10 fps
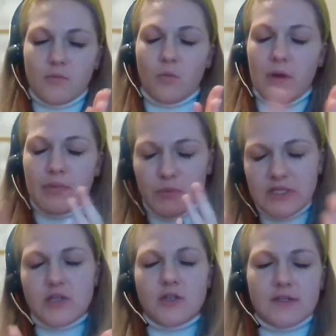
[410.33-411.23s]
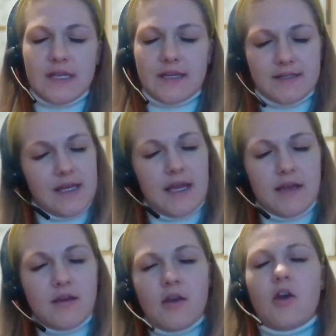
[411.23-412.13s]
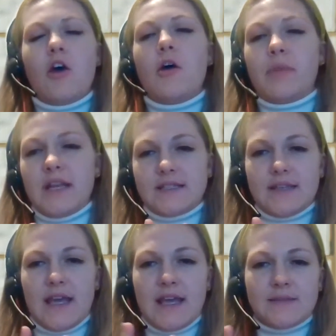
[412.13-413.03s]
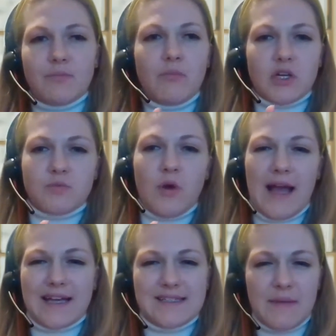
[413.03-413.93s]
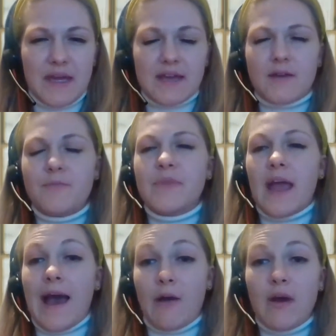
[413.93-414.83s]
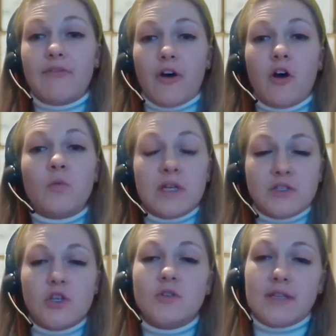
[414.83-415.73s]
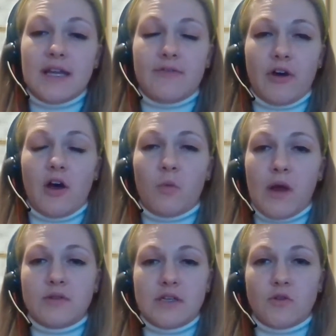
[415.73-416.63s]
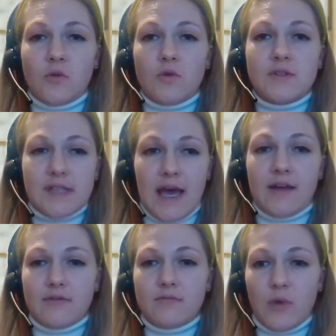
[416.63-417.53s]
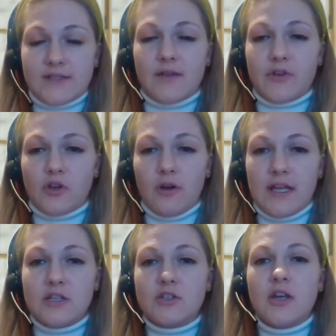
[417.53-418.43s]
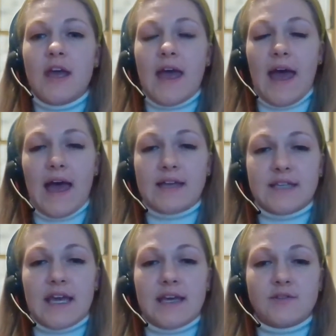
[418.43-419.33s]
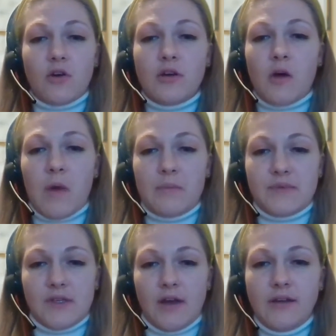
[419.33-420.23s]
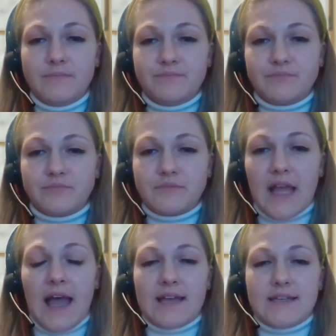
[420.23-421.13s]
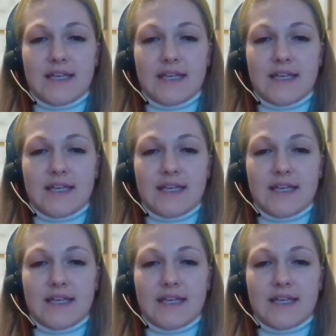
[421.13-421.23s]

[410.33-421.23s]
We do CNC, but it is much more academic. However, we do deliver a welding course at West Suffolk College, and it is on our website, and